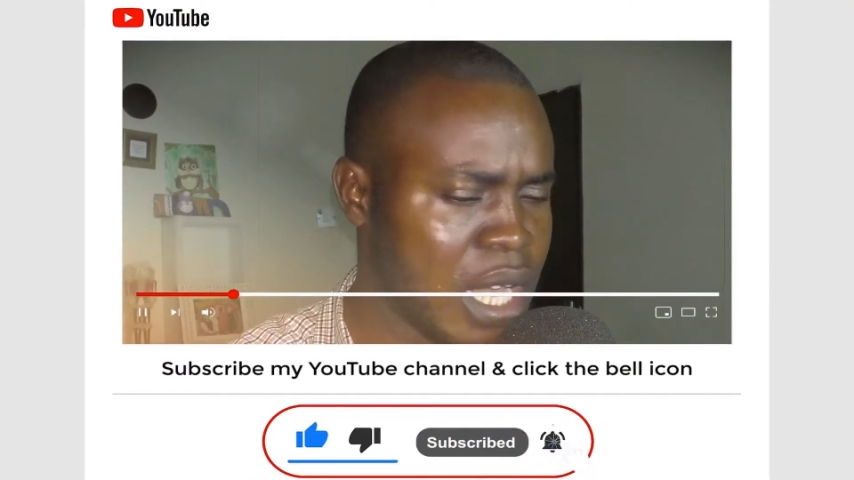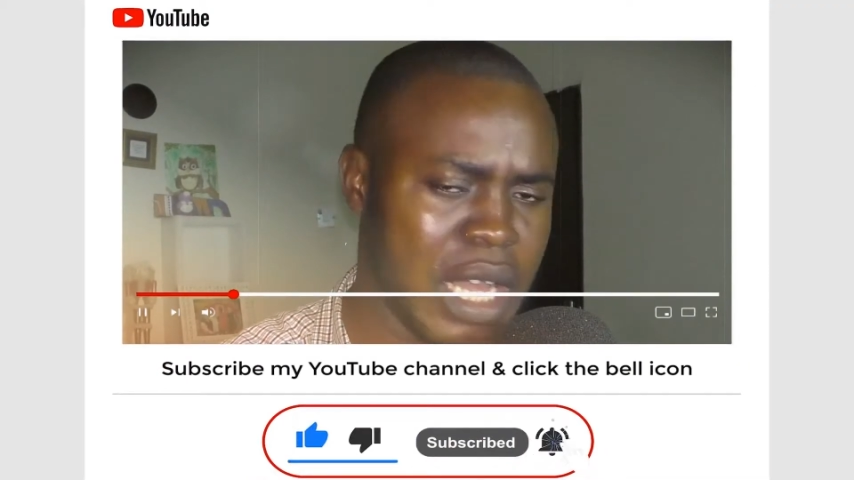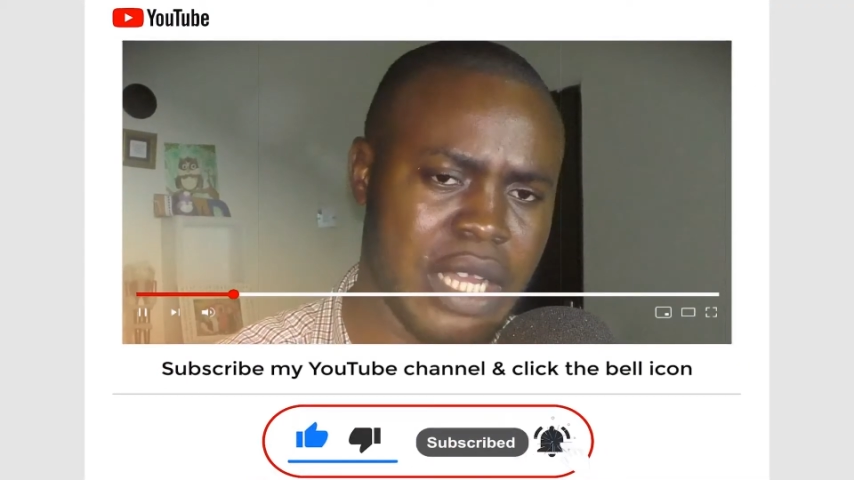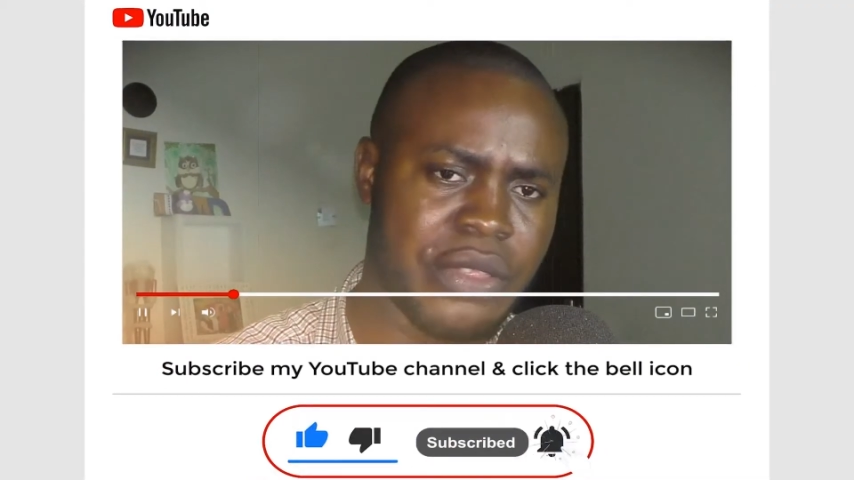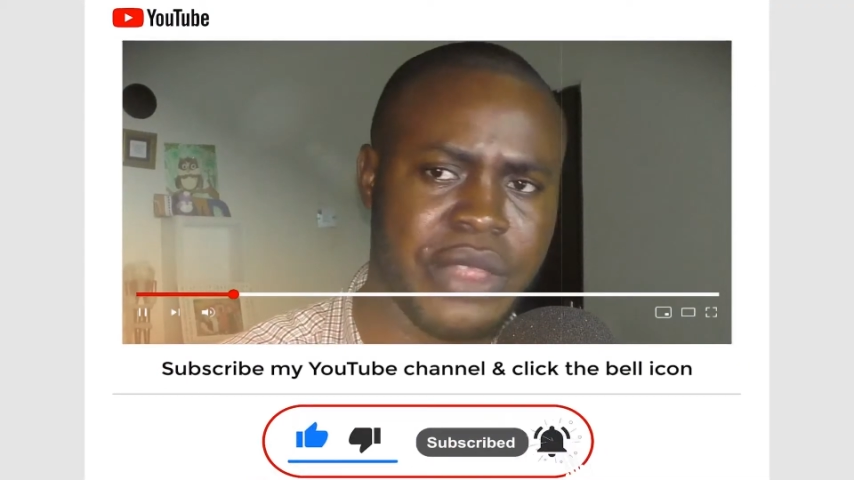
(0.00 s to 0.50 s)

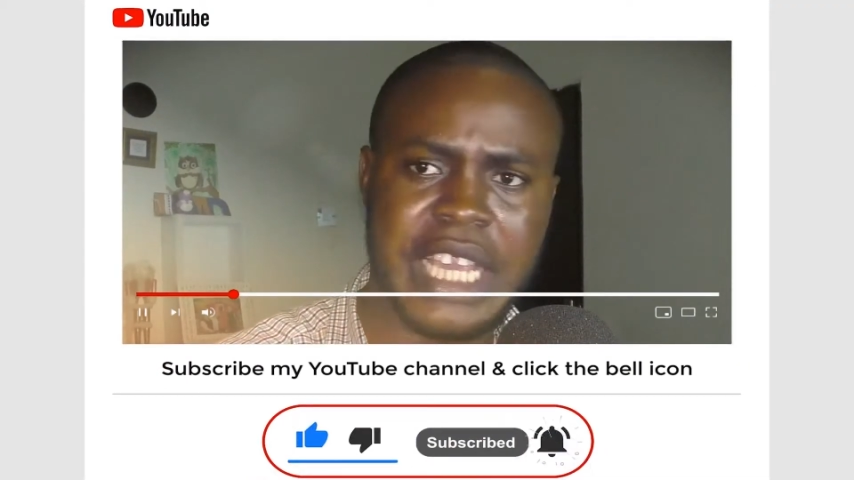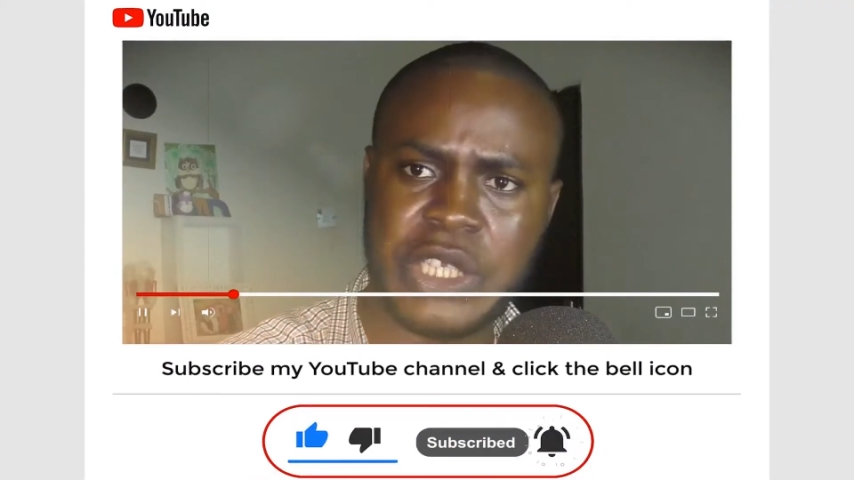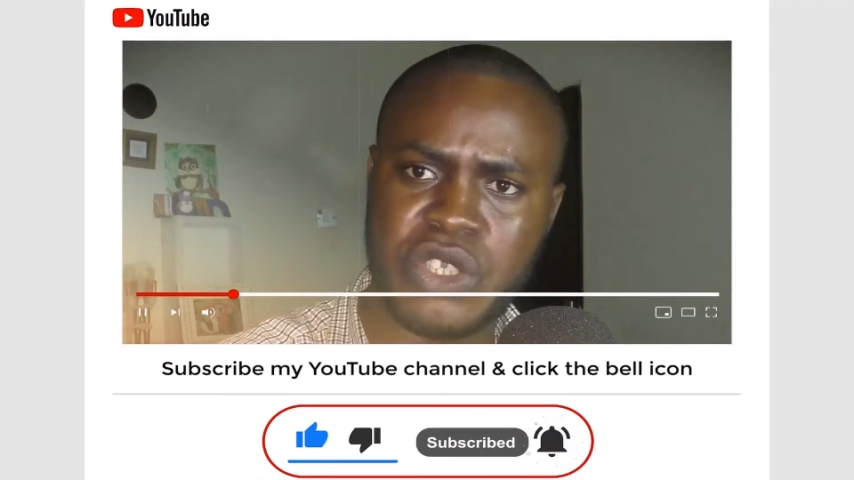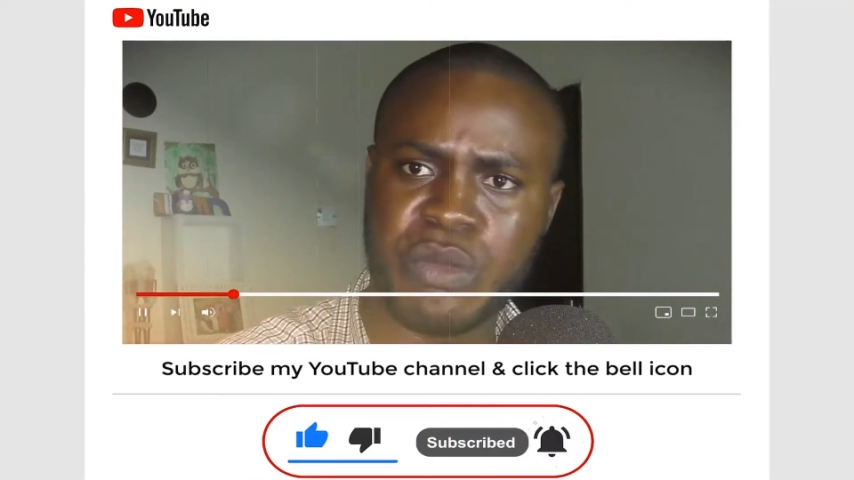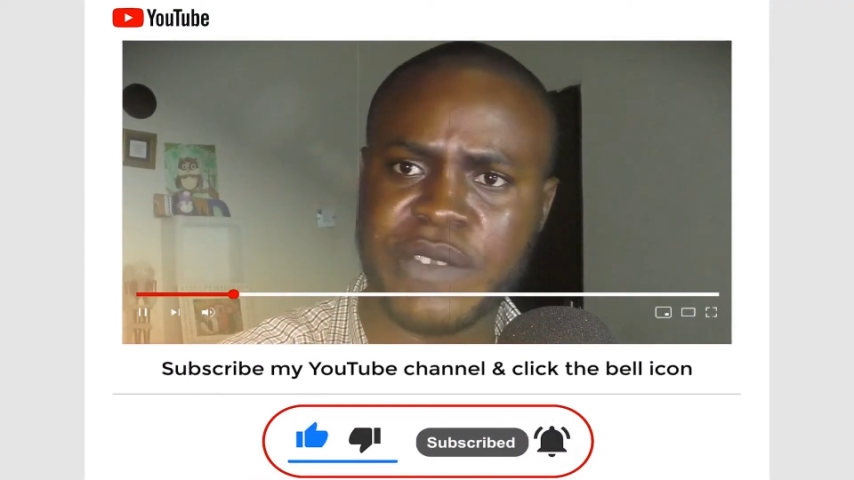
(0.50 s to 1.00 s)
And thank you
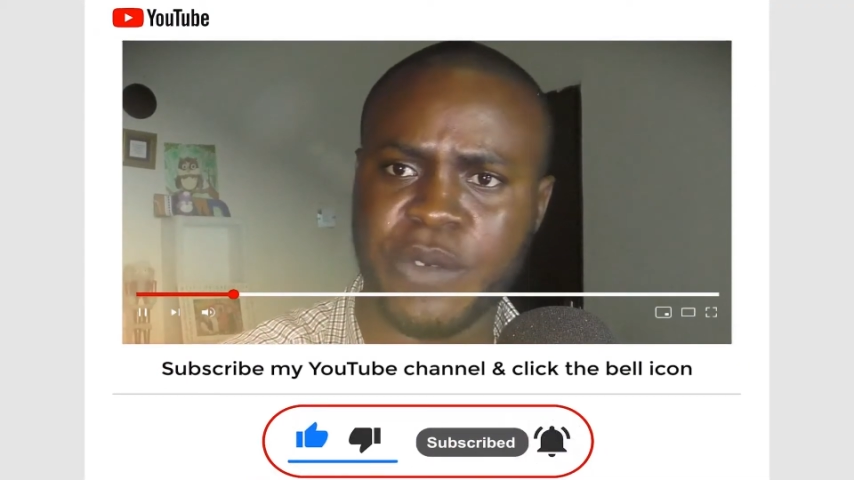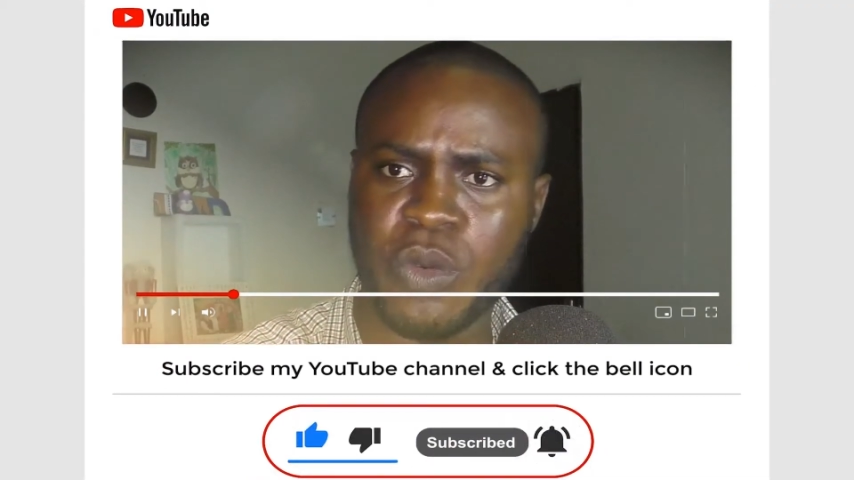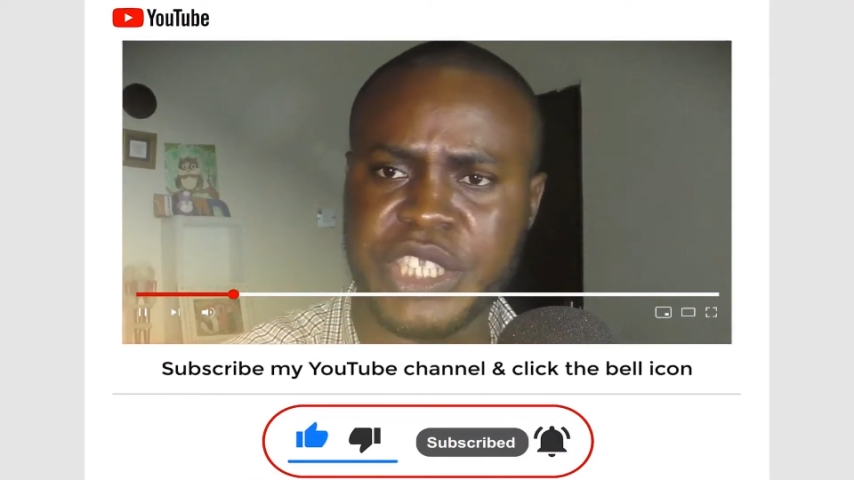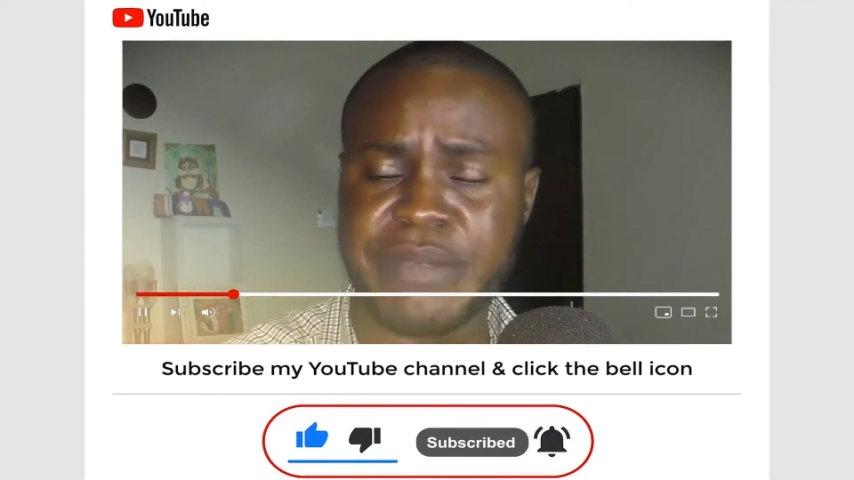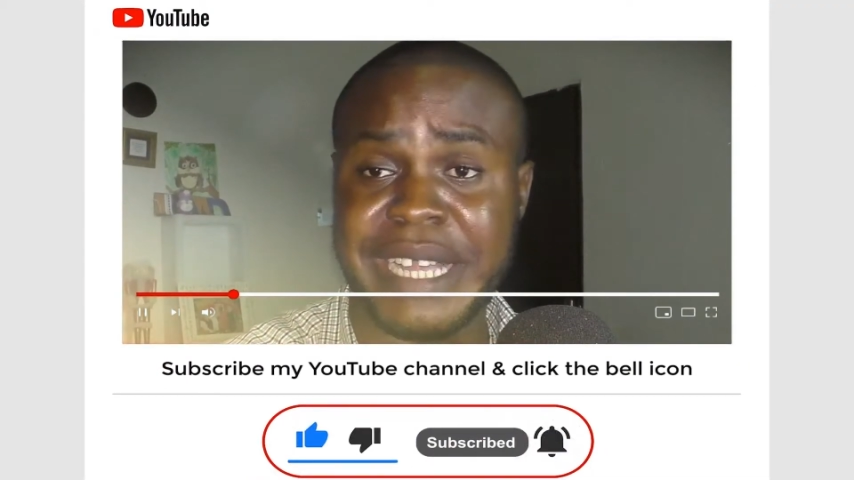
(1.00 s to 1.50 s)
so much for
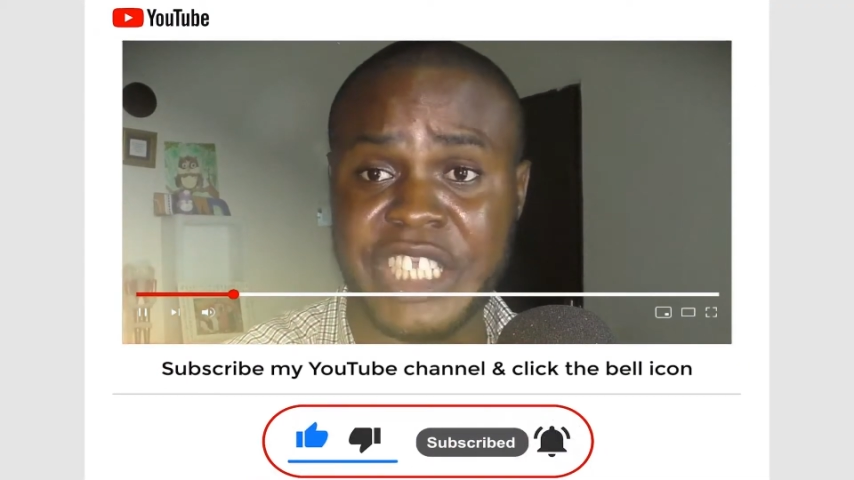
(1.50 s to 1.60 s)
watching my